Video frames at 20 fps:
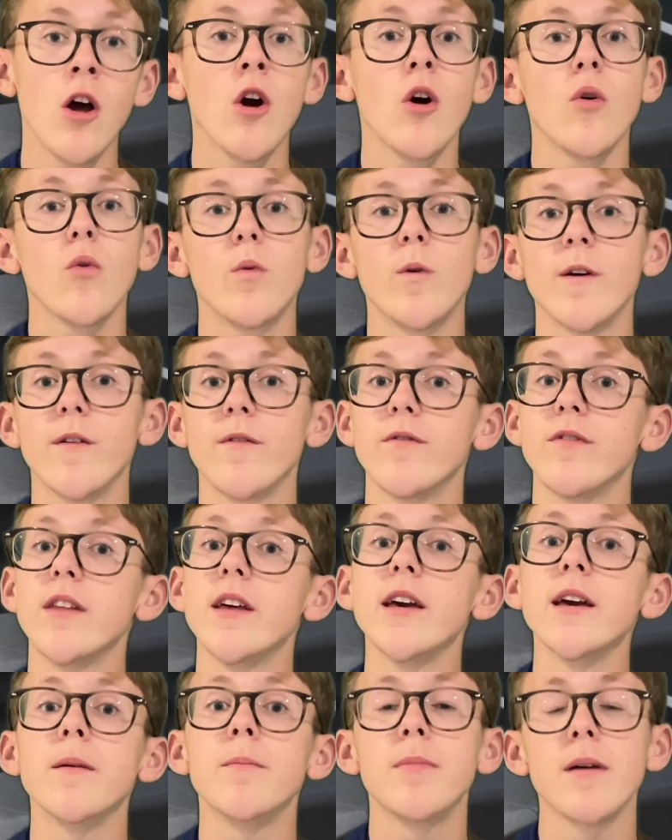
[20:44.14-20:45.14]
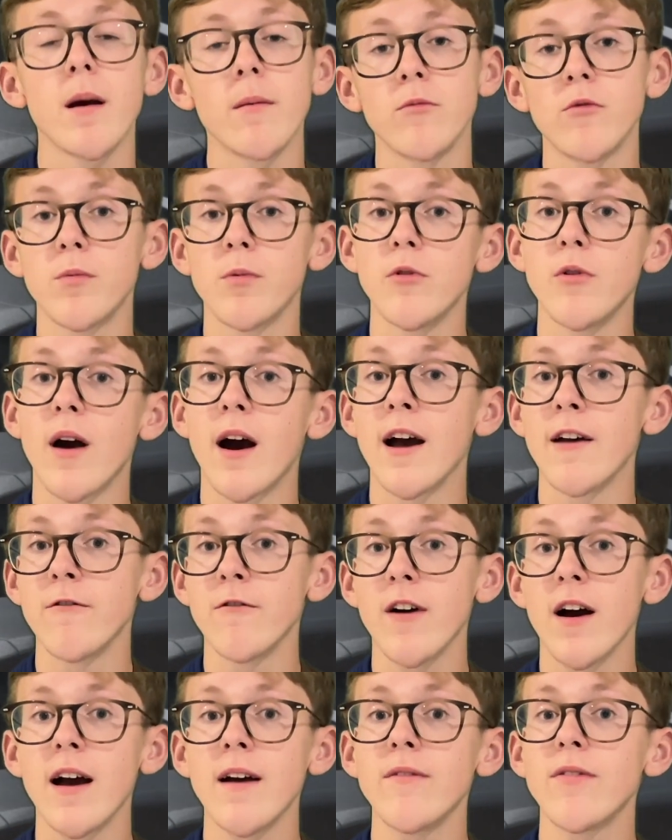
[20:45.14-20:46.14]
with the BMW
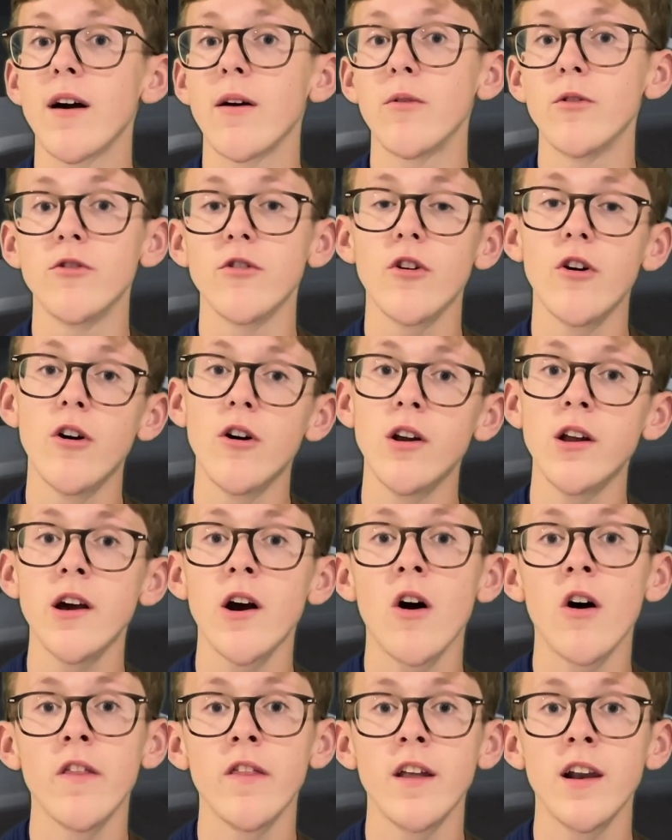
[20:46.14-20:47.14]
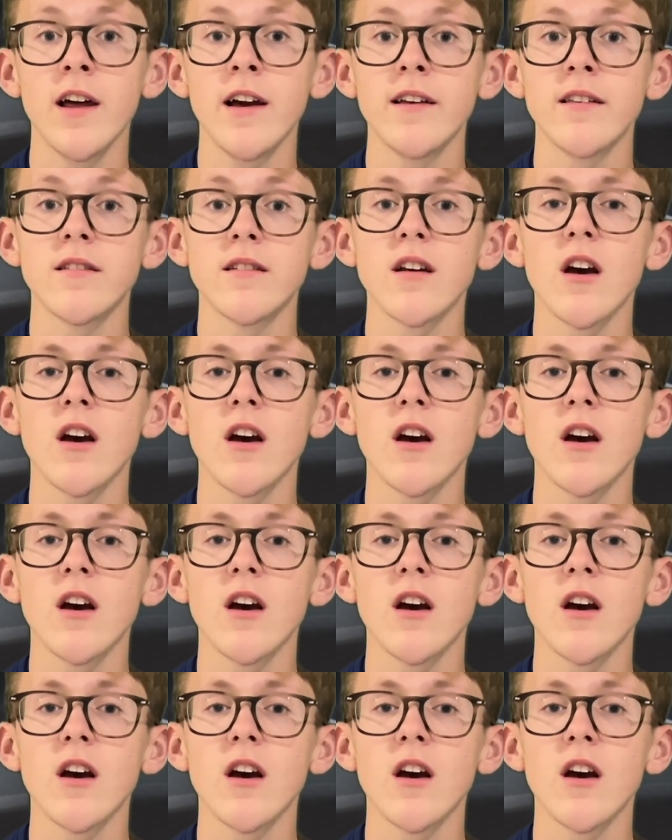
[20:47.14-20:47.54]
i5 that was earlier on the list.